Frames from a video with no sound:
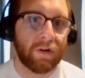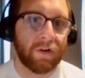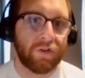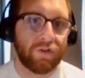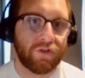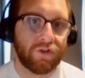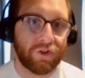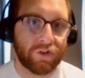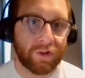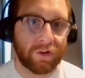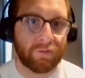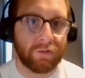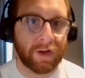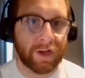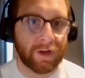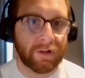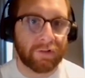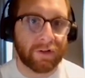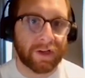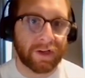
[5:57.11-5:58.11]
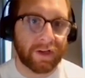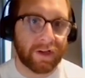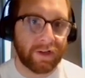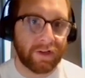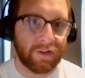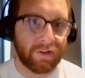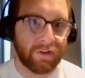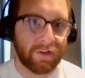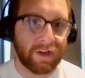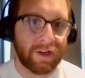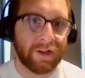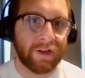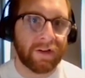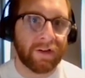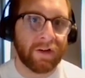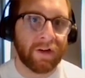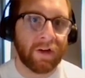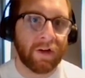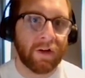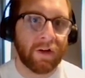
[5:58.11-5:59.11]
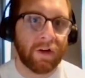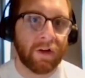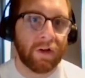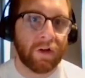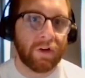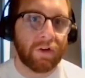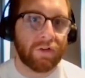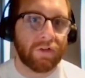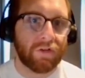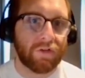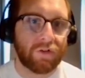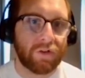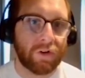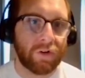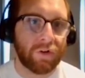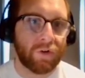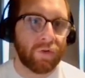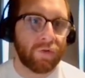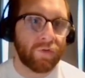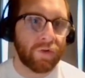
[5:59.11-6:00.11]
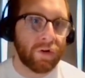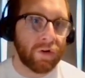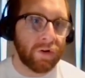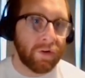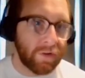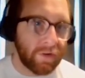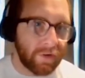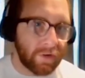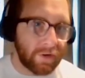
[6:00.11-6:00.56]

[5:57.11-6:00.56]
So you can right click and delete it, start over.